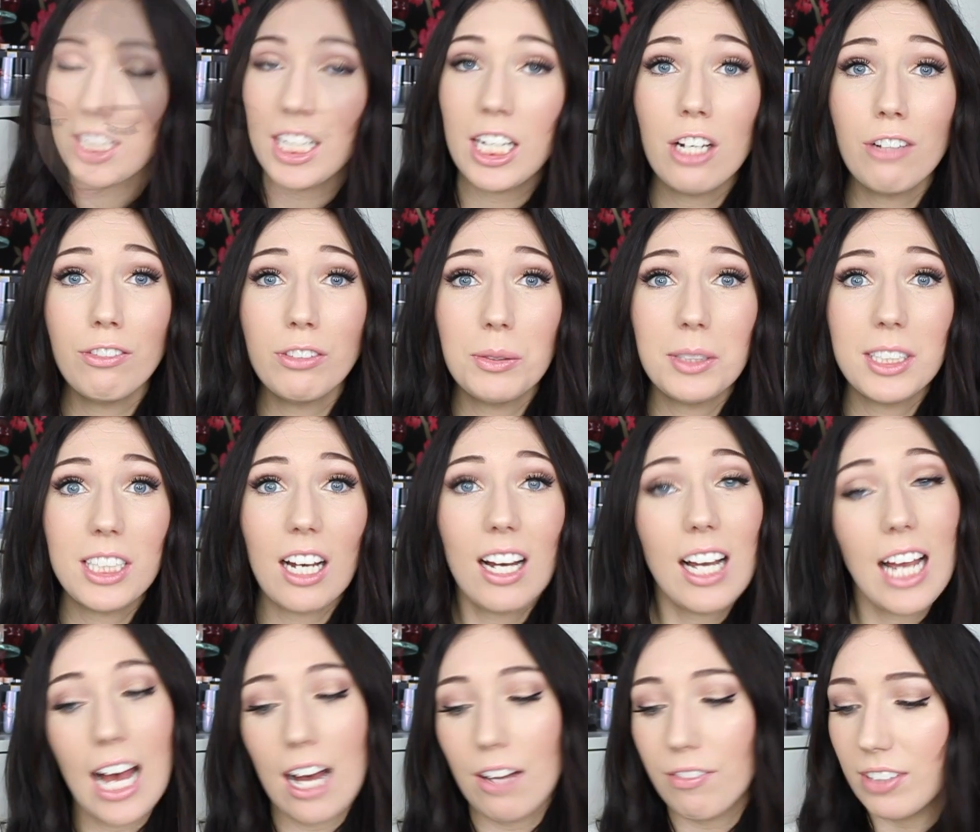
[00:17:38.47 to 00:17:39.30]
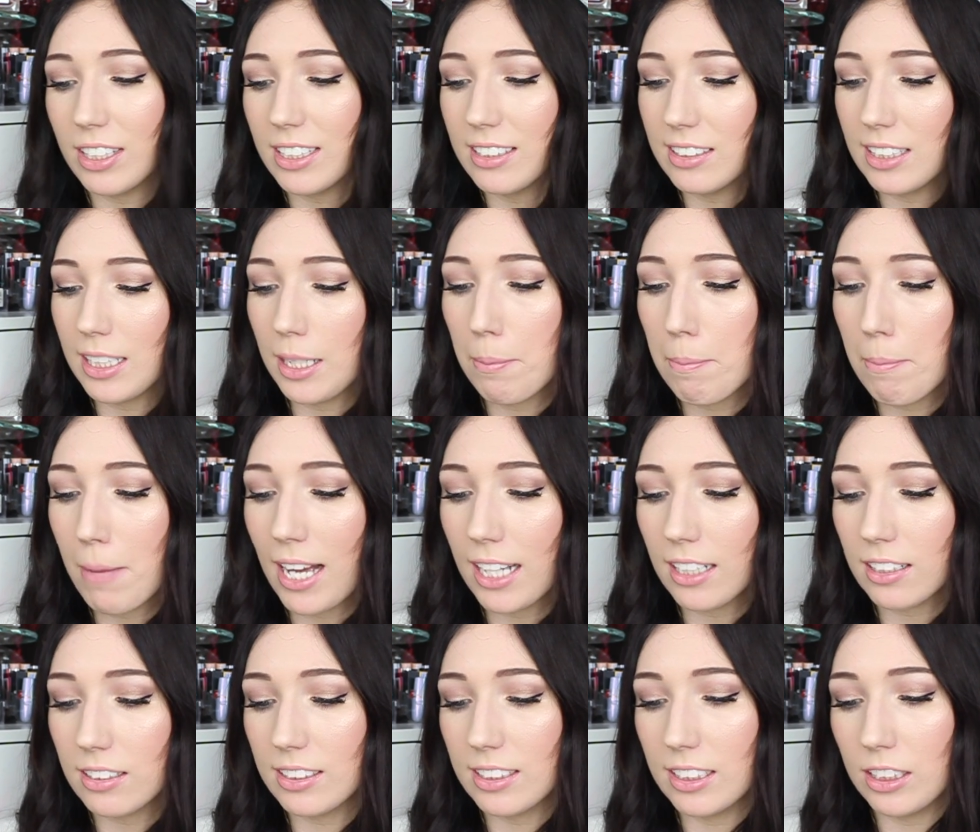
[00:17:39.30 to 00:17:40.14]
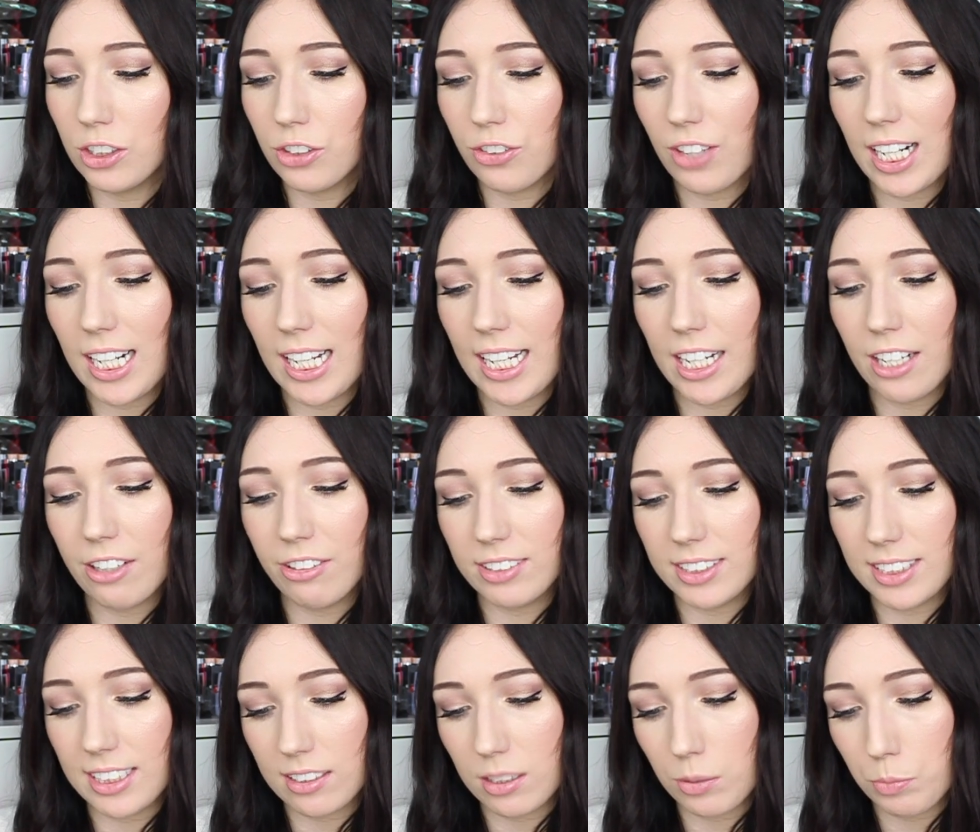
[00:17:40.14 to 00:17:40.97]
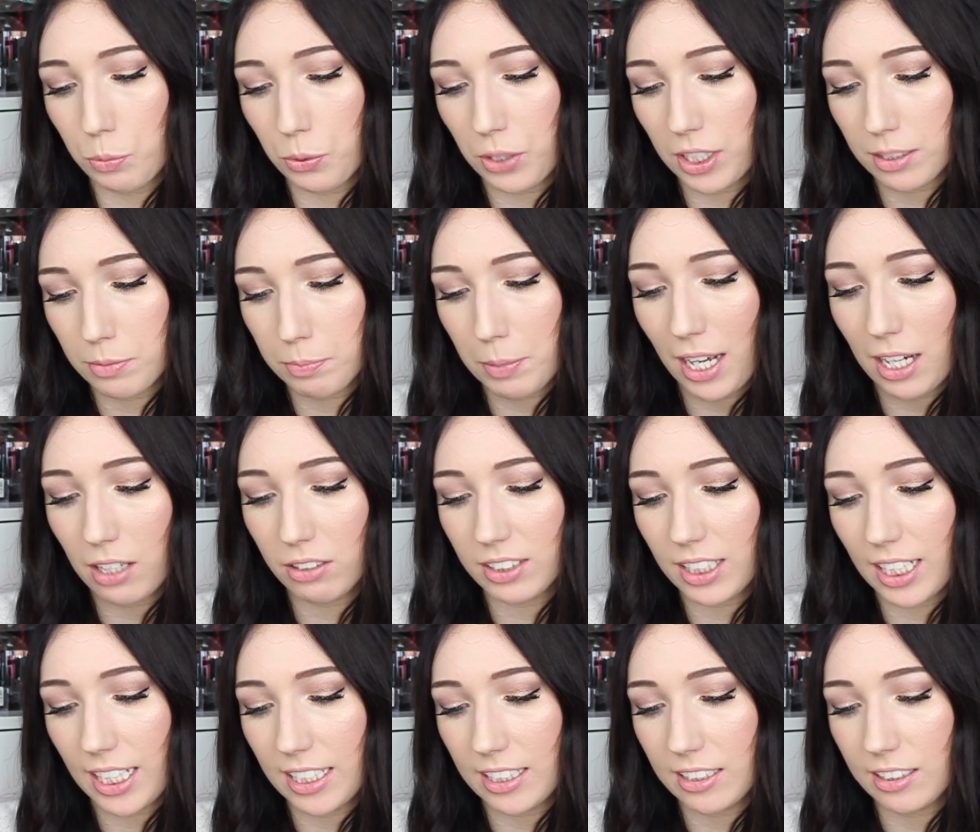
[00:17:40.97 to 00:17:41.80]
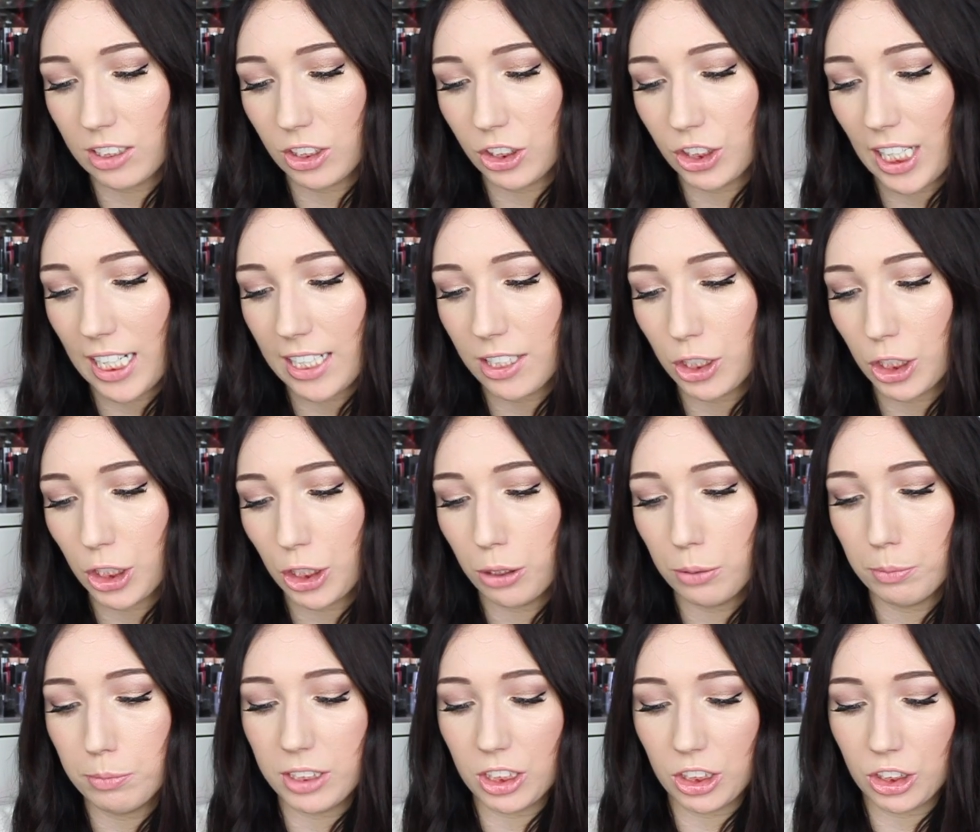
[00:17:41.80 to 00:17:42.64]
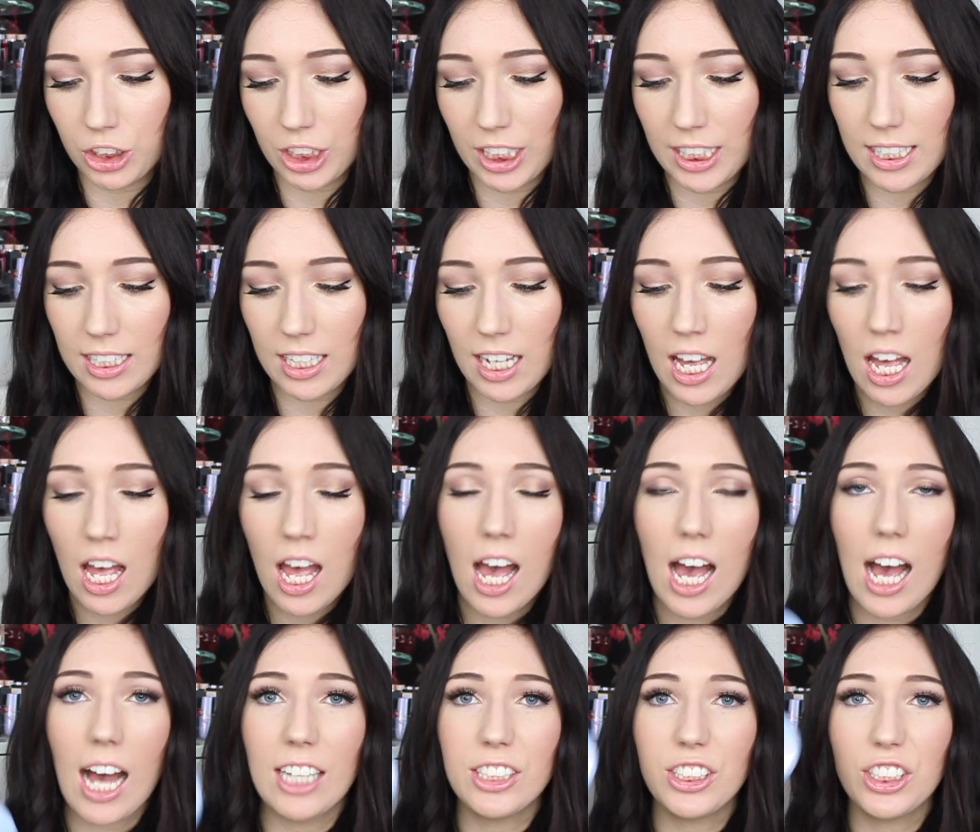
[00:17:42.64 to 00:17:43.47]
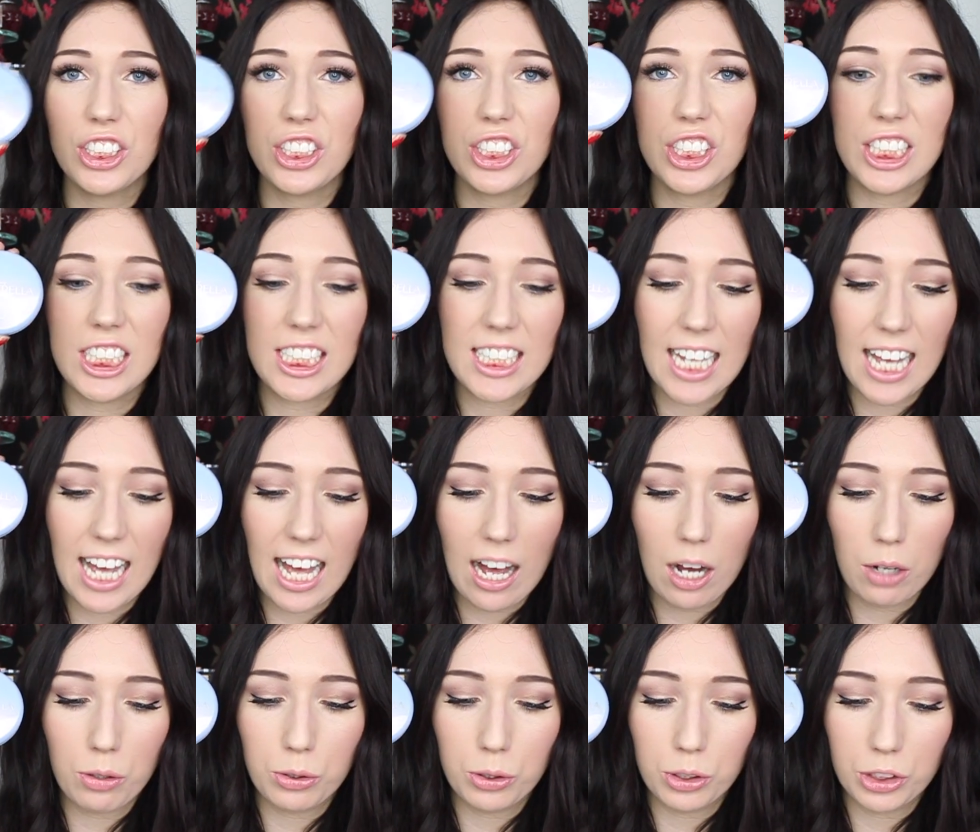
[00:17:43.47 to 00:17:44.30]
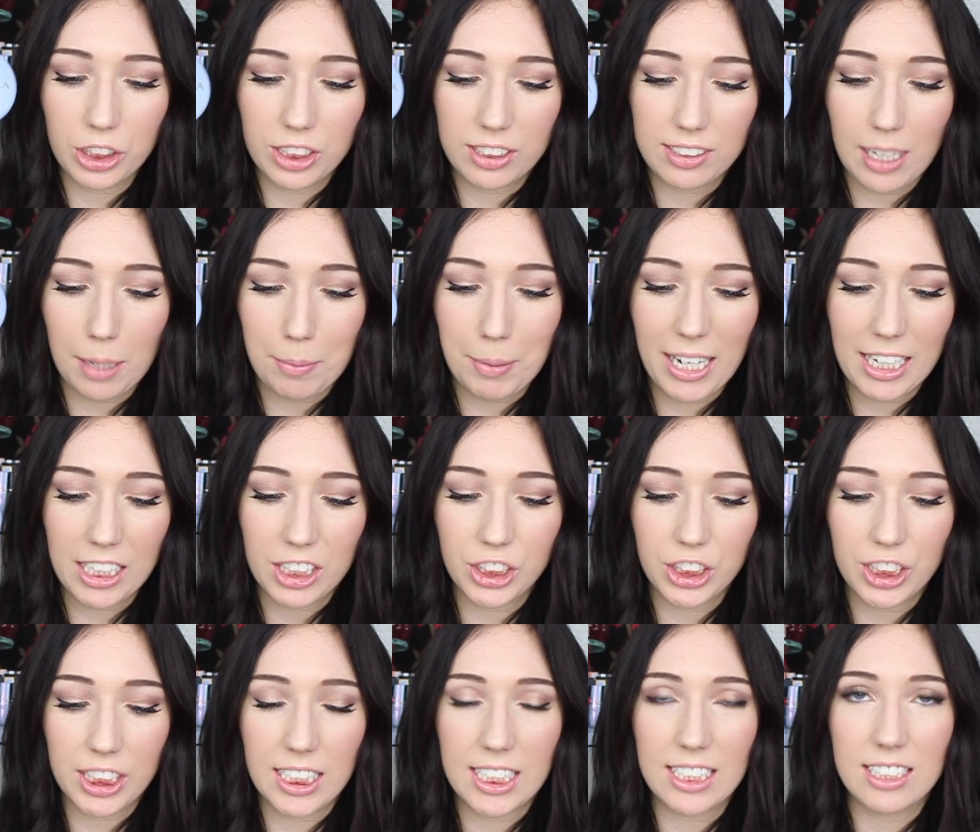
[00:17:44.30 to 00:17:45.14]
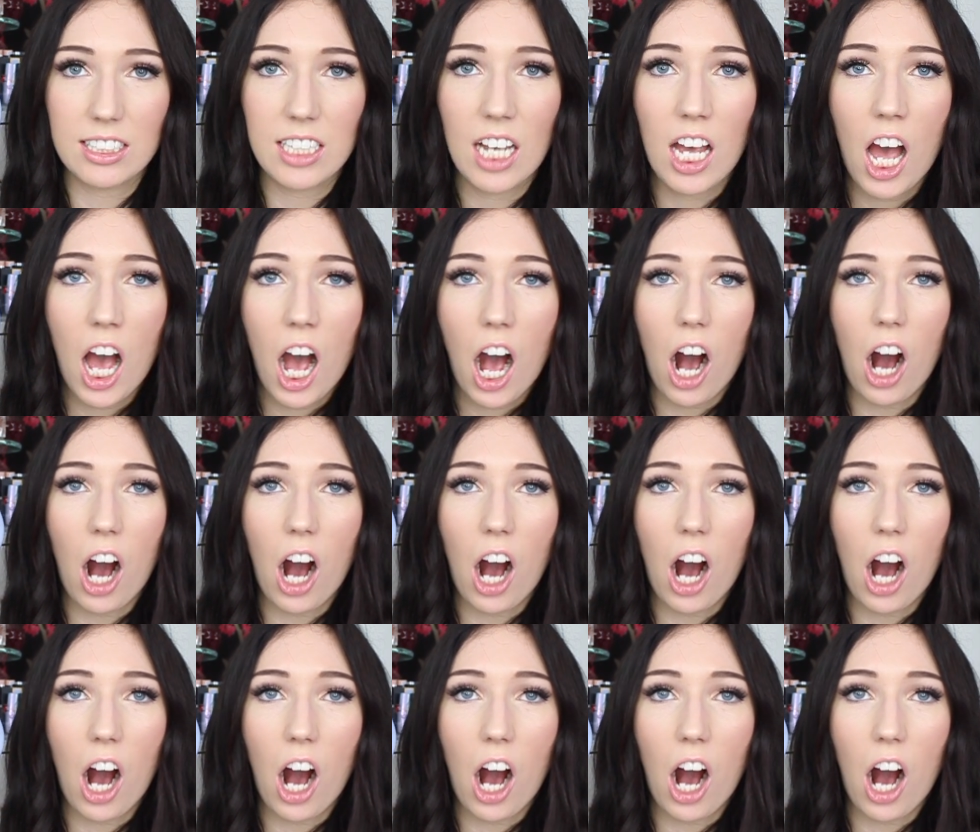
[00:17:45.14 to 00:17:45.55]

The other one that I have is the MAC Cinderella Iridescent Pressed Powder in the shade Coupe de Chic, and just look at how gorgeous that packaging is.